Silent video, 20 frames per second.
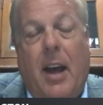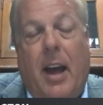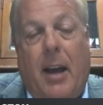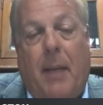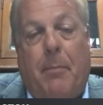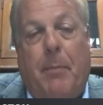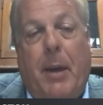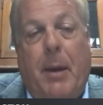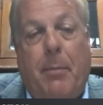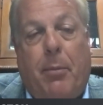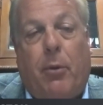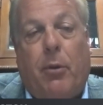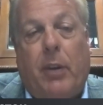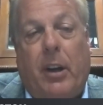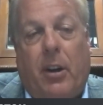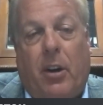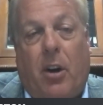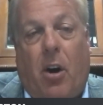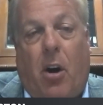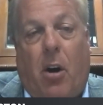and people
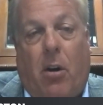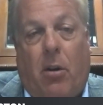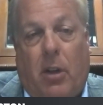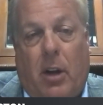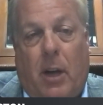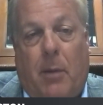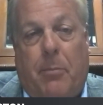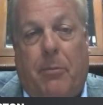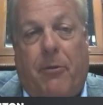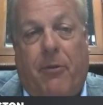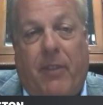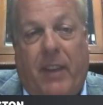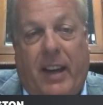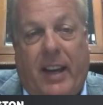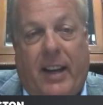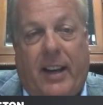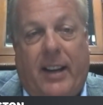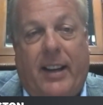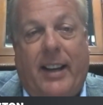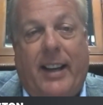can call up
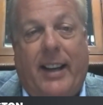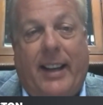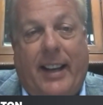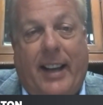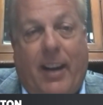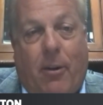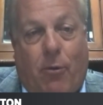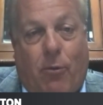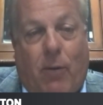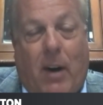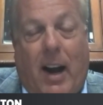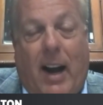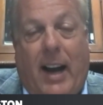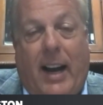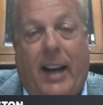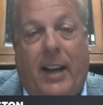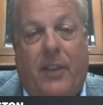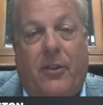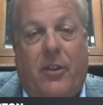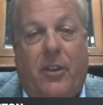via and get
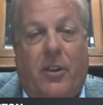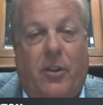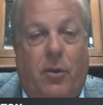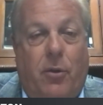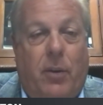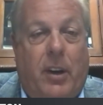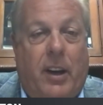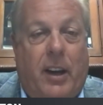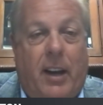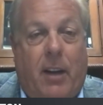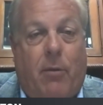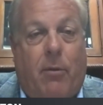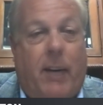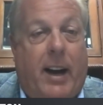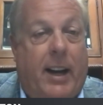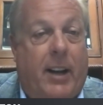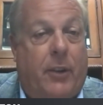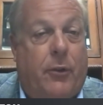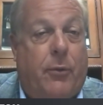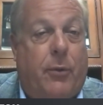rides and you can get
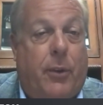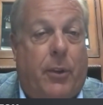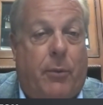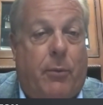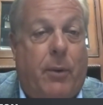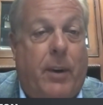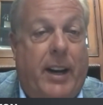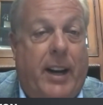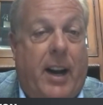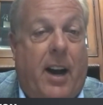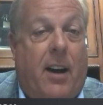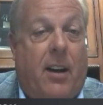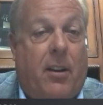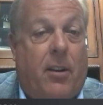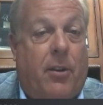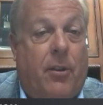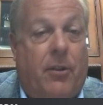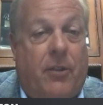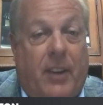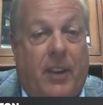rides for three
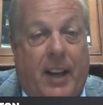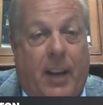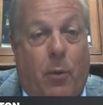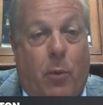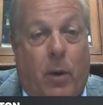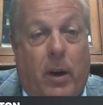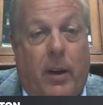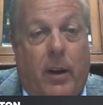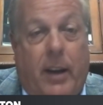dollars any